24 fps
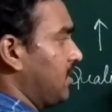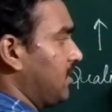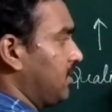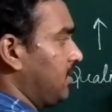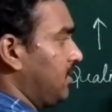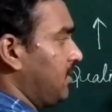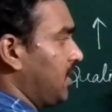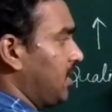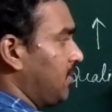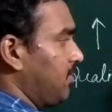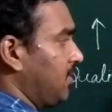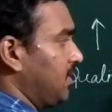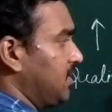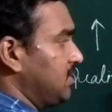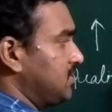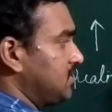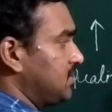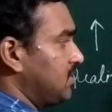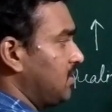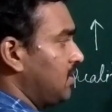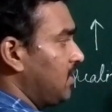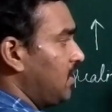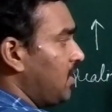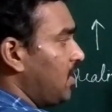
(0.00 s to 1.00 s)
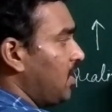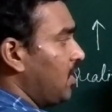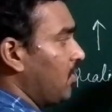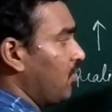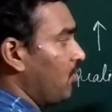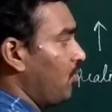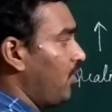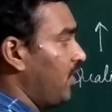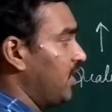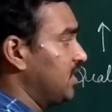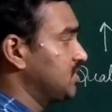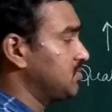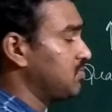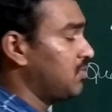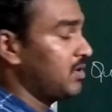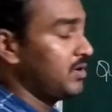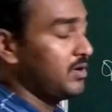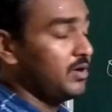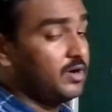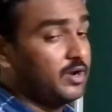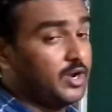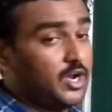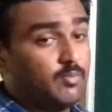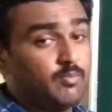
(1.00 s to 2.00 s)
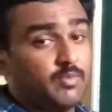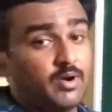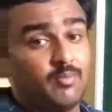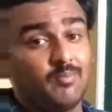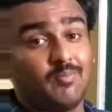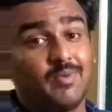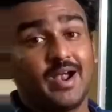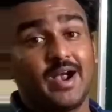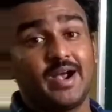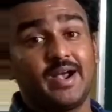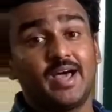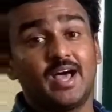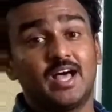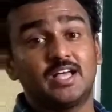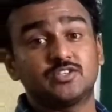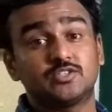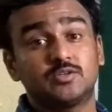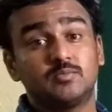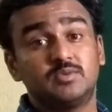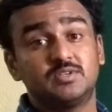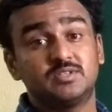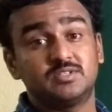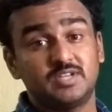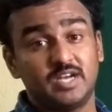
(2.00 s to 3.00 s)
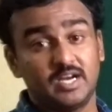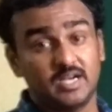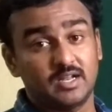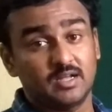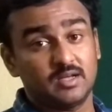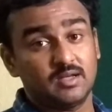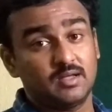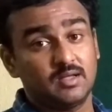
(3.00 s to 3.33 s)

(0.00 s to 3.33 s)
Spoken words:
That means wastewater treatment plant has to be set.